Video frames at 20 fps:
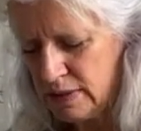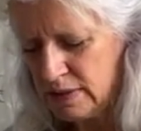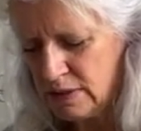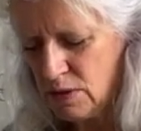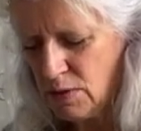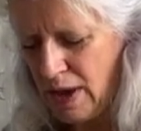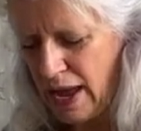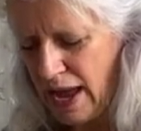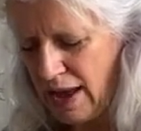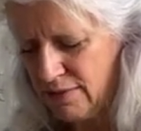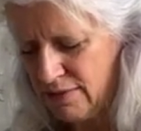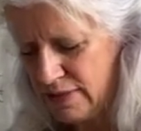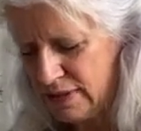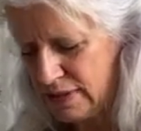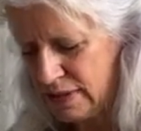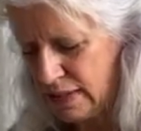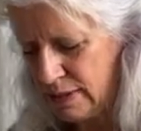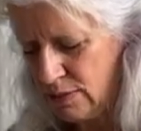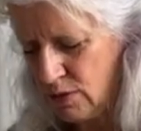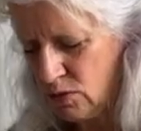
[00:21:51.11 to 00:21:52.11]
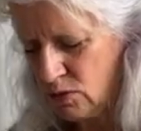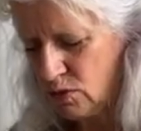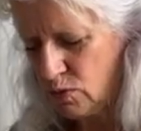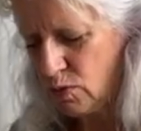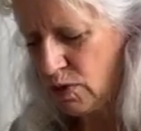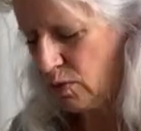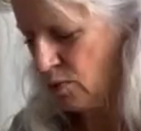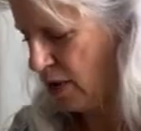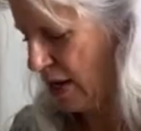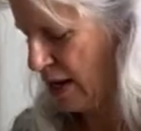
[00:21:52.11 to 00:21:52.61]
so half the seam goes
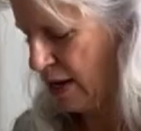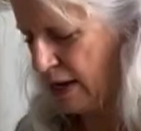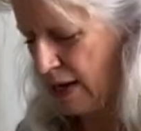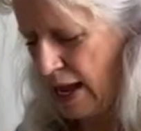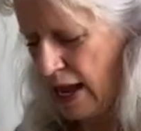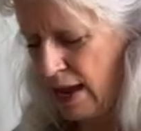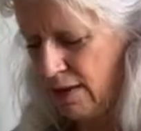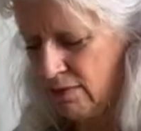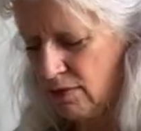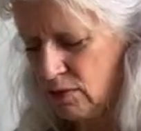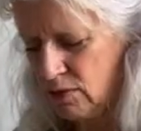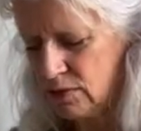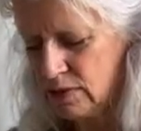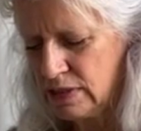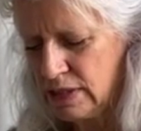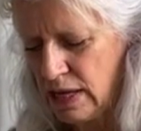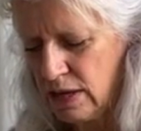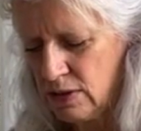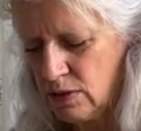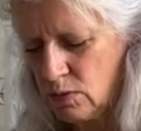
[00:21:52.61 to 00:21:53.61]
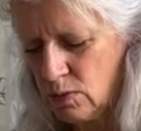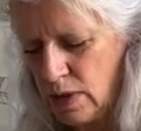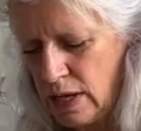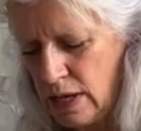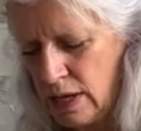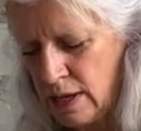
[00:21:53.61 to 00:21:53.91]
one way and half goes the other way.